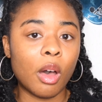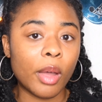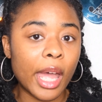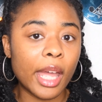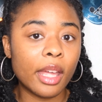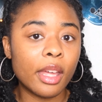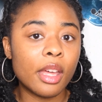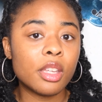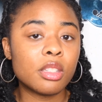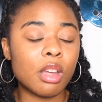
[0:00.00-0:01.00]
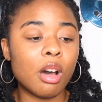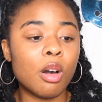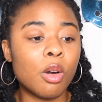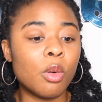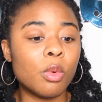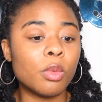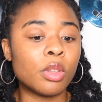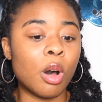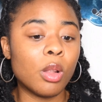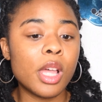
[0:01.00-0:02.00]
Okay, so
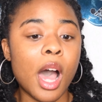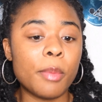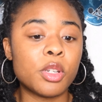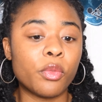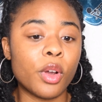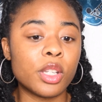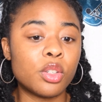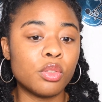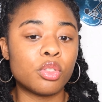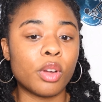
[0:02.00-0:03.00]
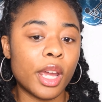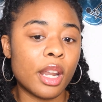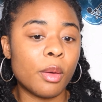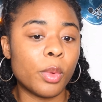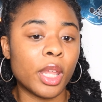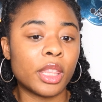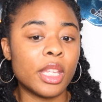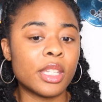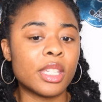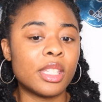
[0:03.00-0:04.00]
the only option for us to trade up
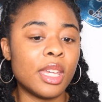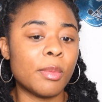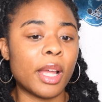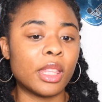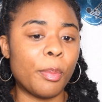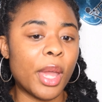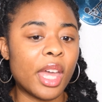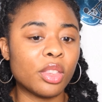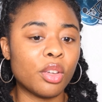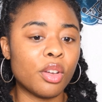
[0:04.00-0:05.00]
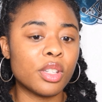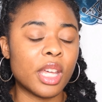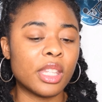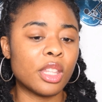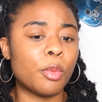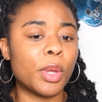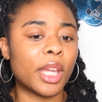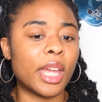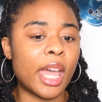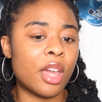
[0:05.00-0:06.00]
with is a team like the Panthers. I think they're
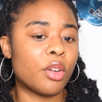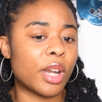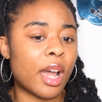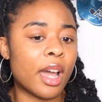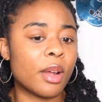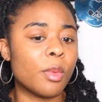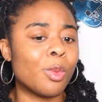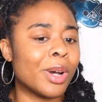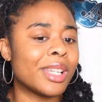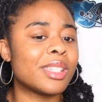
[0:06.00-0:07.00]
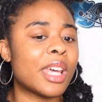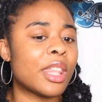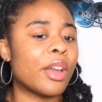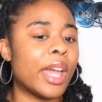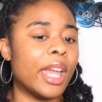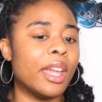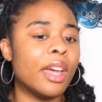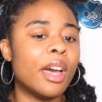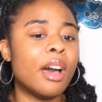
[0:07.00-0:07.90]
picking eight or nine. I want to say they're eight.